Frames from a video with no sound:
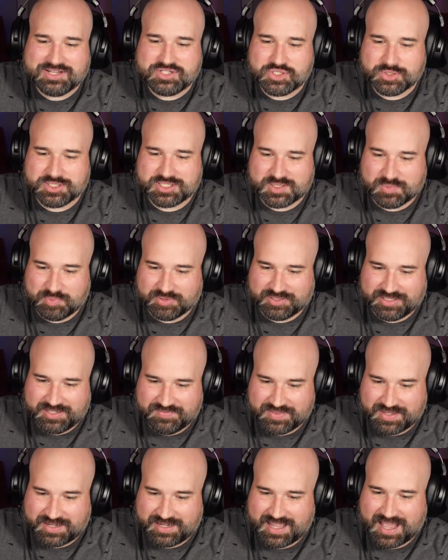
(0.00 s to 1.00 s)
choose to
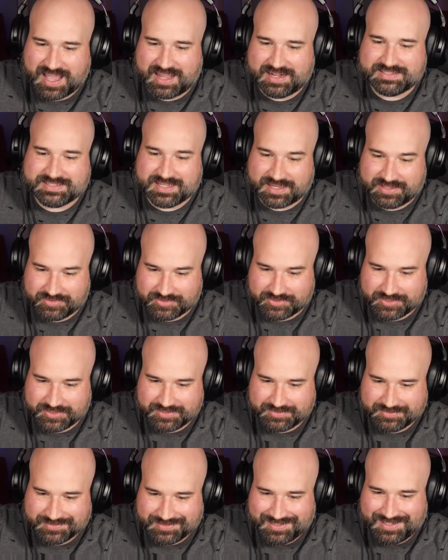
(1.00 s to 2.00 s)
believe that he had it
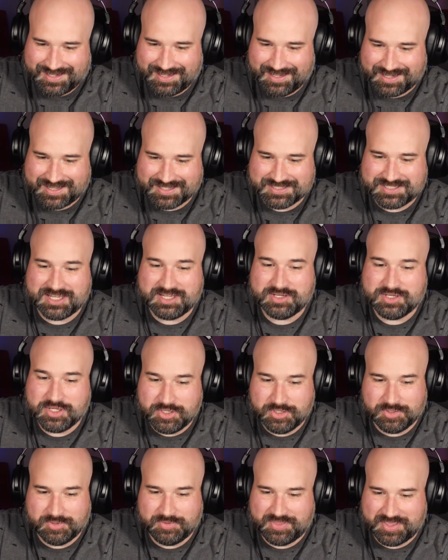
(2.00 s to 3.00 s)
tailored because uh, he
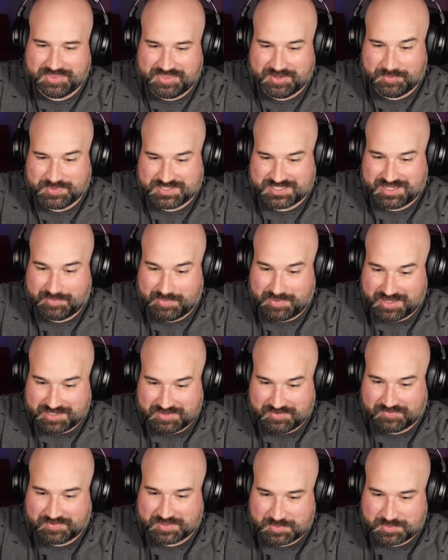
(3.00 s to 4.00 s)
knew that there was going to be a
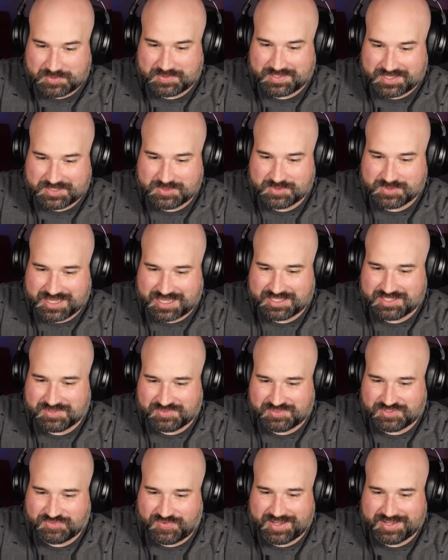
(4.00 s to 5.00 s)
difference between the two sides
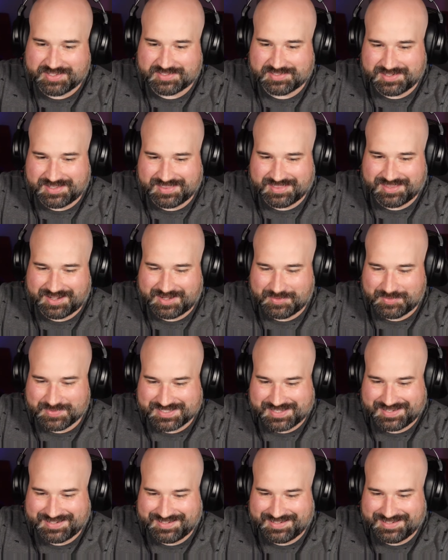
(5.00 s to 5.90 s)
of his face, and he thought he was going